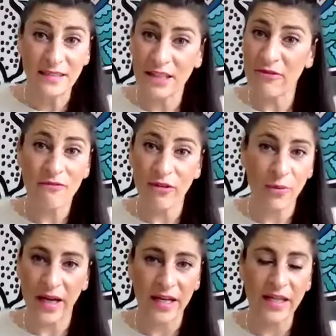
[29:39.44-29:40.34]
they're
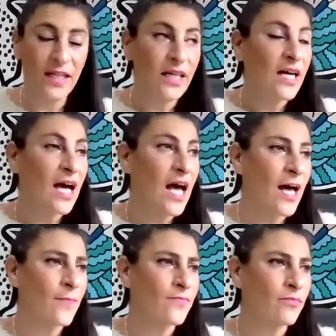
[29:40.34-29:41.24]
everywhere.
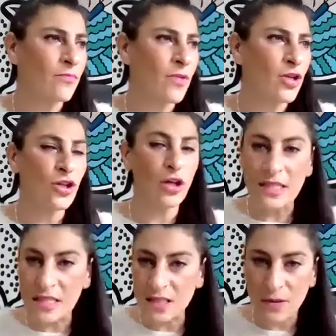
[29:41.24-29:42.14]

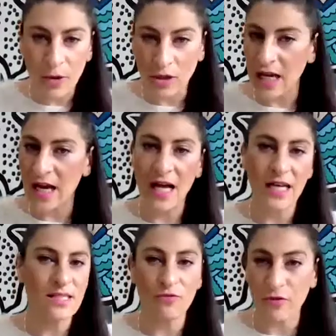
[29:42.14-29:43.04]
Listen to
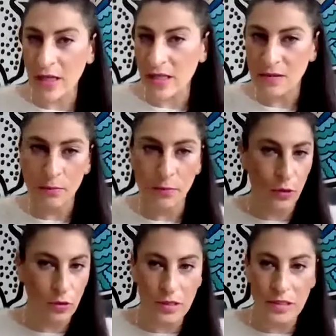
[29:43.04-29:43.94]
podcasts, read some
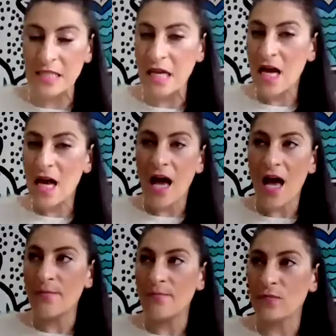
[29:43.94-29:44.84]
books.
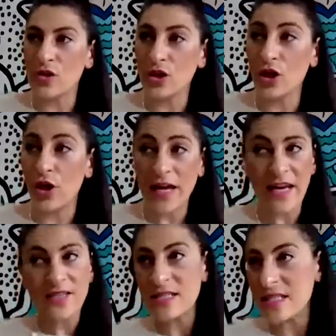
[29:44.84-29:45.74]
And
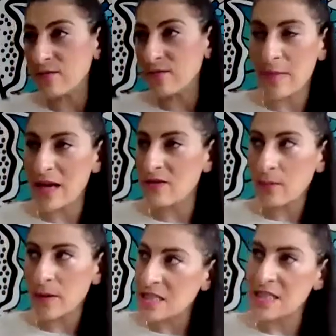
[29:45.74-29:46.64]
as I said, for me, the
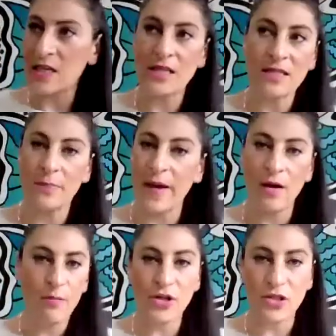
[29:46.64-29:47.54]
biggest thing is about
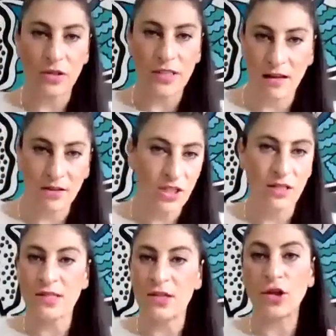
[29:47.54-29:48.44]
emotional
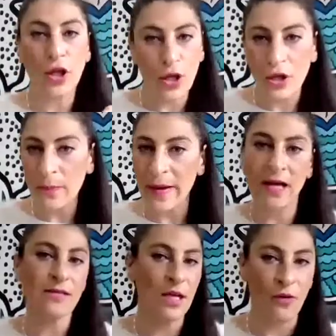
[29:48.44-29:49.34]
intelligence. Learn
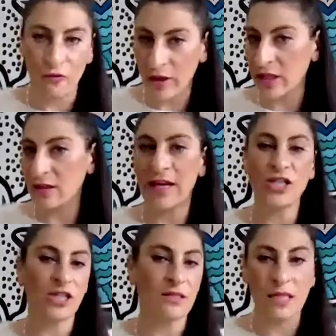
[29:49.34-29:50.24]
about
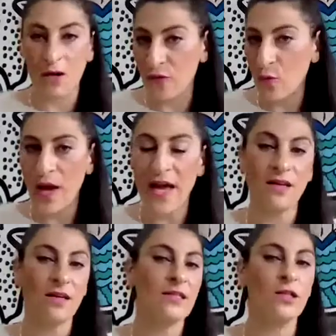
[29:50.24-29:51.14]
self-regulation,
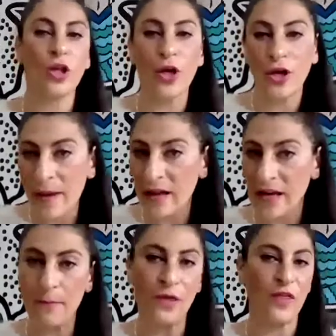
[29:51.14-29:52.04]
self-awareness, learn about
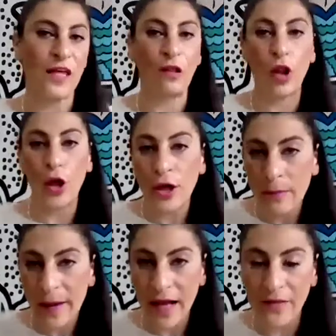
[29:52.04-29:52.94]
empathy, learn
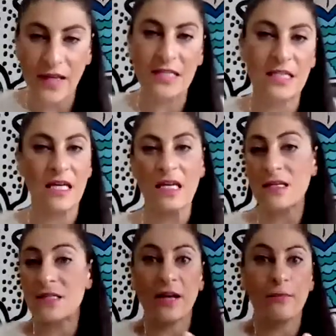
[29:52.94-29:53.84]
about these
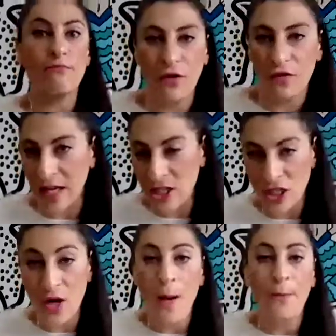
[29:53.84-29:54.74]
things like
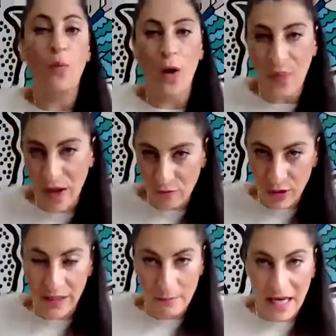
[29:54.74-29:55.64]
motivation, but what they
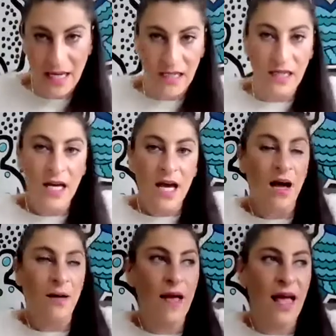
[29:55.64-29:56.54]
really mean,
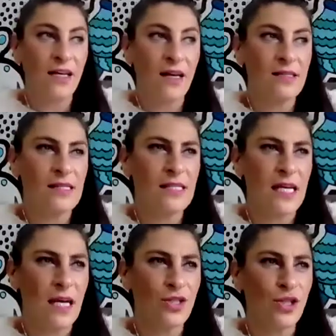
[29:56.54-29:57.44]
and
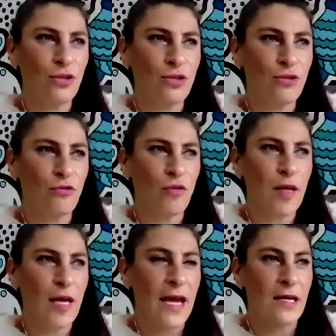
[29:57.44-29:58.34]
start to
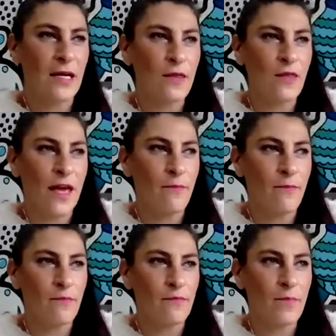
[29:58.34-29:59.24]
create
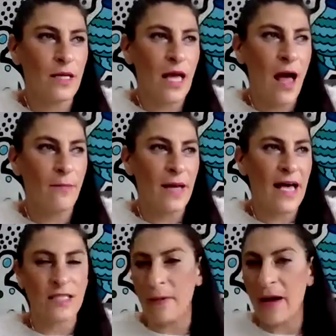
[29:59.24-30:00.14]
them
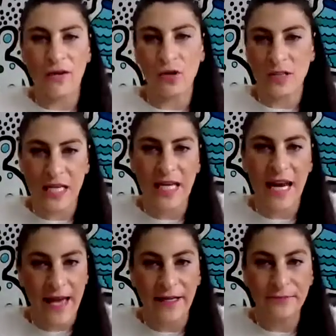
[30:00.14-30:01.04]
as a part of your
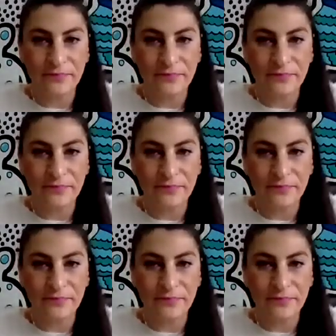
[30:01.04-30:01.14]
DNA,